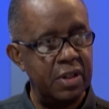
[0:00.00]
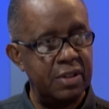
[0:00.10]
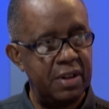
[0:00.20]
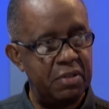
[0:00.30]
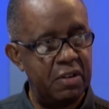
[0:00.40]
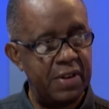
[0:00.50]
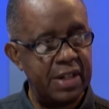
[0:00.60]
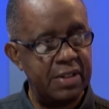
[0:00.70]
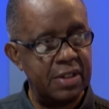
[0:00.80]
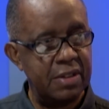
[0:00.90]
safety
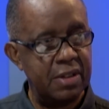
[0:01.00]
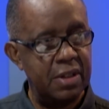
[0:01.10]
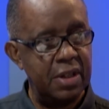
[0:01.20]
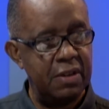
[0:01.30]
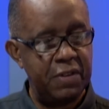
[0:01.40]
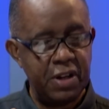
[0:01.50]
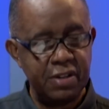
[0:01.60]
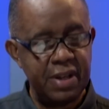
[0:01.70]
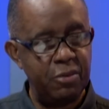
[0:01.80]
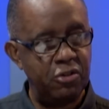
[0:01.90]
devices, the
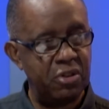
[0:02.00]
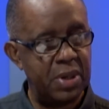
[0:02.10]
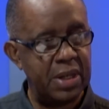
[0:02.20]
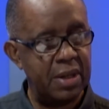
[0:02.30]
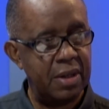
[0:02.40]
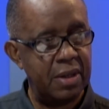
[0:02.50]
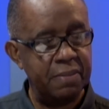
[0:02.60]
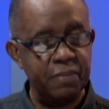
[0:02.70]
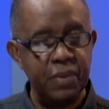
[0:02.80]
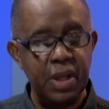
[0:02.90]
figures came down dramatically.
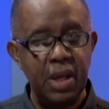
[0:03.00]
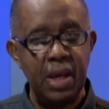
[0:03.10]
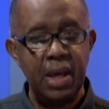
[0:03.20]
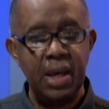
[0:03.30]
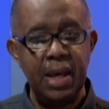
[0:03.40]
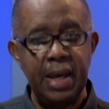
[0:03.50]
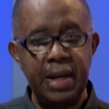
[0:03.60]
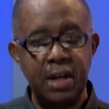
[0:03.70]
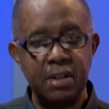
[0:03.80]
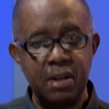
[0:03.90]

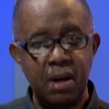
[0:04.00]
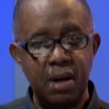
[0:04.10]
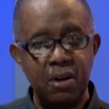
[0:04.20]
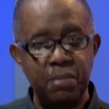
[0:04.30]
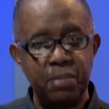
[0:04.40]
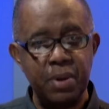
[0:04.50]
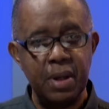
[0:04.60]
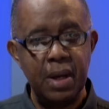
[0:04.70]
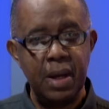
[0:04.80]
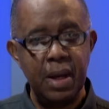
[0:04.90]
It has gone up
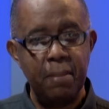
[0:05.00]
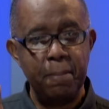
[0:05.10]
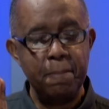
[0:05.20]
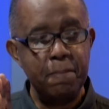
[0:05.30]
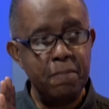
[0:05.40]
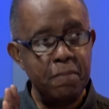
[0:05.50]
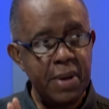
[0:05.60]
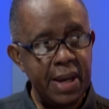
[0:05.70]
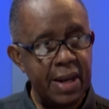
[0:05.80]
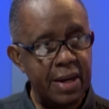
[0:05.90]

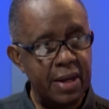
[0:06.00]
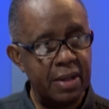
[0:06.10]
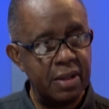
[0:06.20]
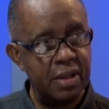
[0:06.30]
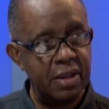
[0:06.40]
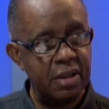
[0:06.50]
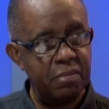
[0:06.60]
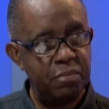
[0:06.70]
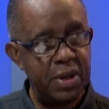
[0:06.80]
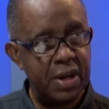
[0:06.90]
mainly
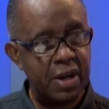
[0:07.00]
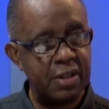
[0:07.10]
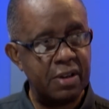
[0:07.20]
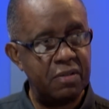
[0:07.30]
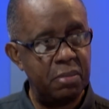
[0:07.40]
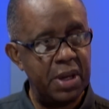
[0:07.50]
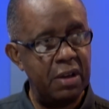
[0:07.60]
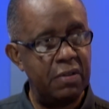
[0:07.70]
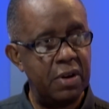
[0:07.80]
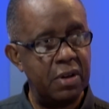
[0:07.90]
because of the
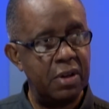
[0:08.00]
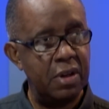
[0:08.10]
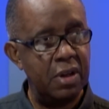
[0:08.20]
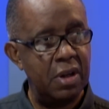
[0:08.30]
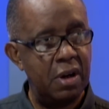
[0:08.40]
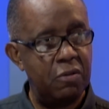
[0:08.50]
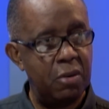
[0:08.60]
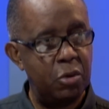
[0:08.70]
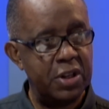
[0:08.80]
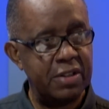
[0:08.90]
behavior of
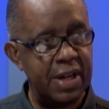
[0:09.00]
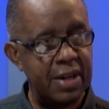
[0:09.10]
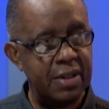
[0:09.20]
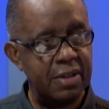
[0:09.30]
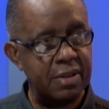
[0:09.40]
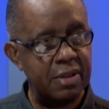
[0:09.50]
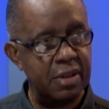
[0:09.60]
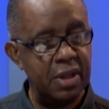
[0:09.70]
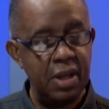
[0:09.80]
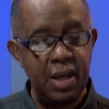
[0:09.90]
our motorcyclists.
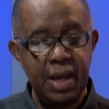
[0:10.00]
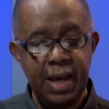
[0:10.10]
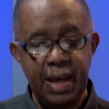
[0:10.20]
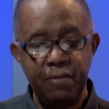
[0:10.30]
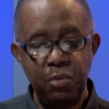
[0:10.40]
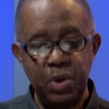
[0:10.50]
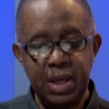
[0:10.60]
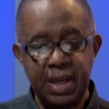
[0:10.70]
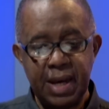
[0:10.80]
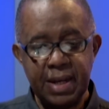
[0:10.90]
If we
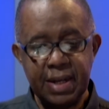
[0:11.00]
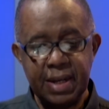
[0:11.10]
can